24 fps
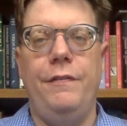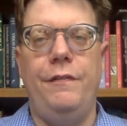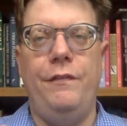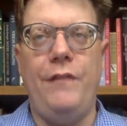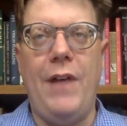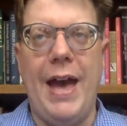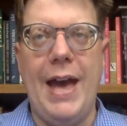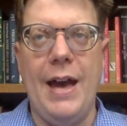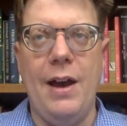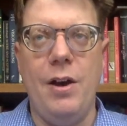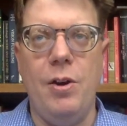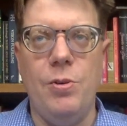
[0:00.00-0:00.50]

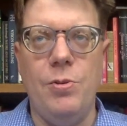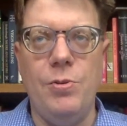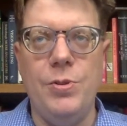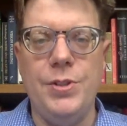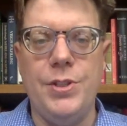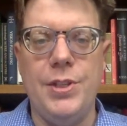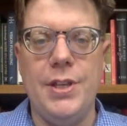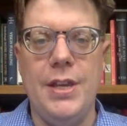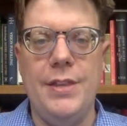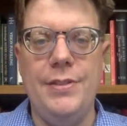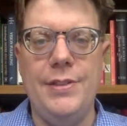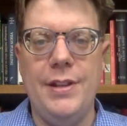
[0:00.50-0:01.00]

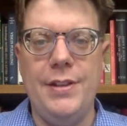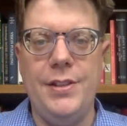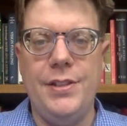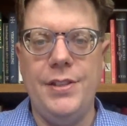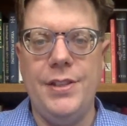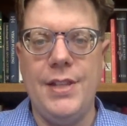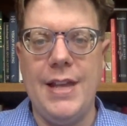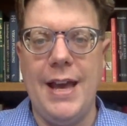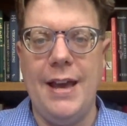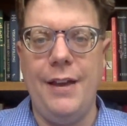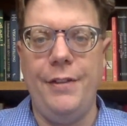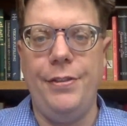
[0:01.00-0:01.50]
found in the
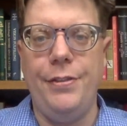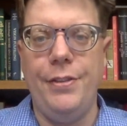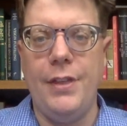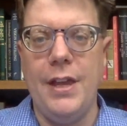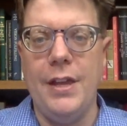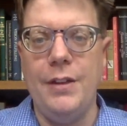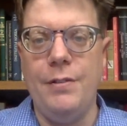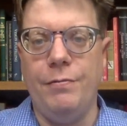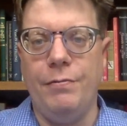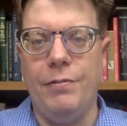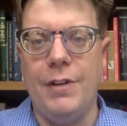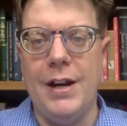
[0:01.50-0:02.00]
death
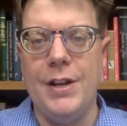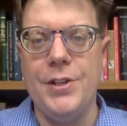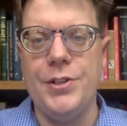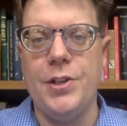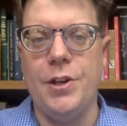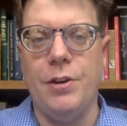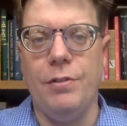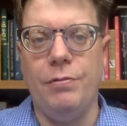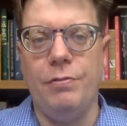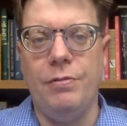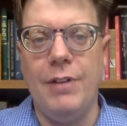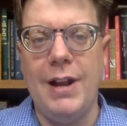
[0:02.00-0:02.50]
and
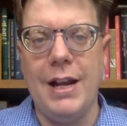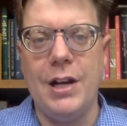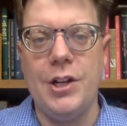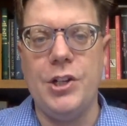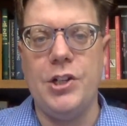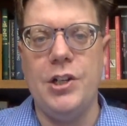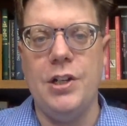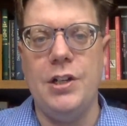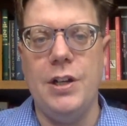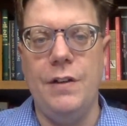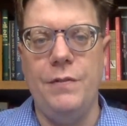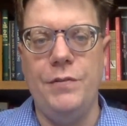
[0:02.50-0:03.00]

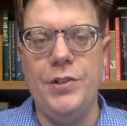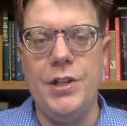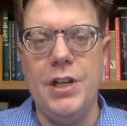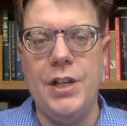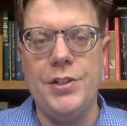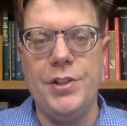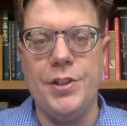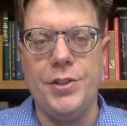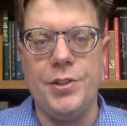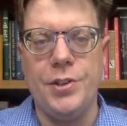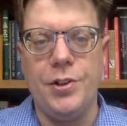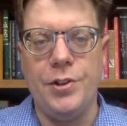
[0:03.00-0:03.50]
resurrection of
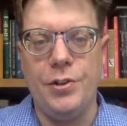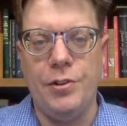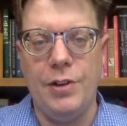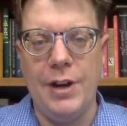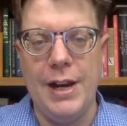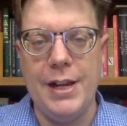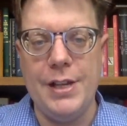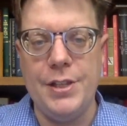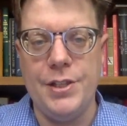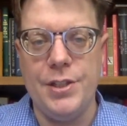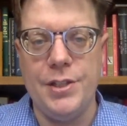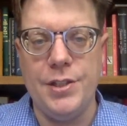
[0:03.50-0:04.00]
Jesus
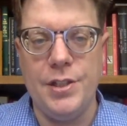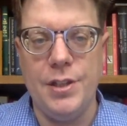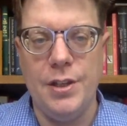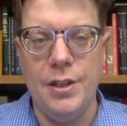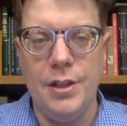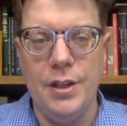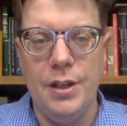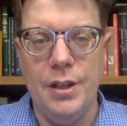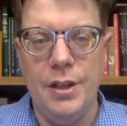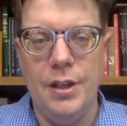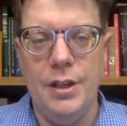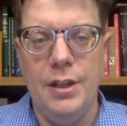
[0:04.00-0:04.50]
Christ,
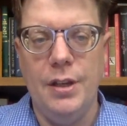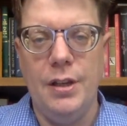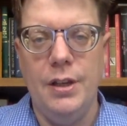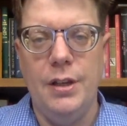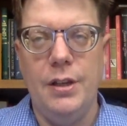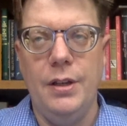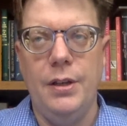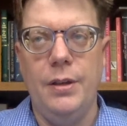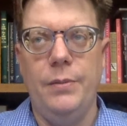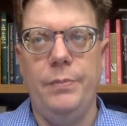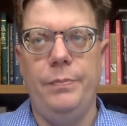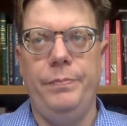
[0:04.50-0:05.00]

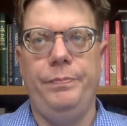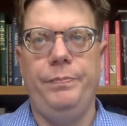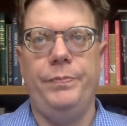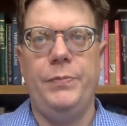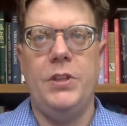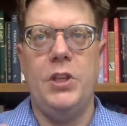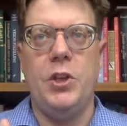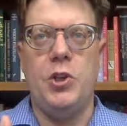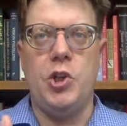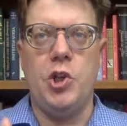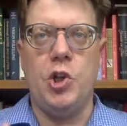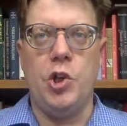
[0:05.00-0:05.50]

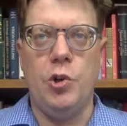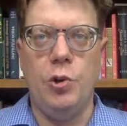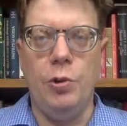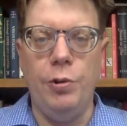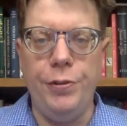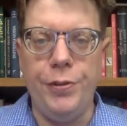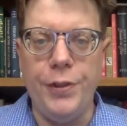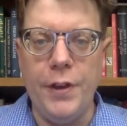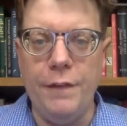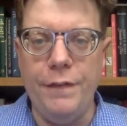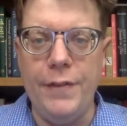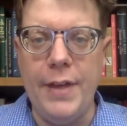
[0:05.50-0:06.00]
the
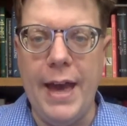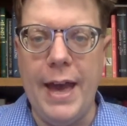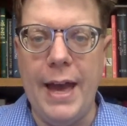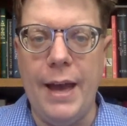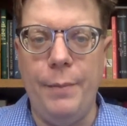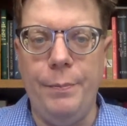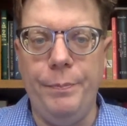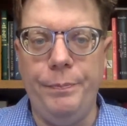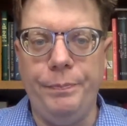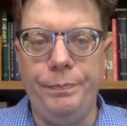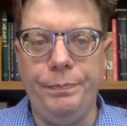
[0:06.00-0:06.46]
truth of that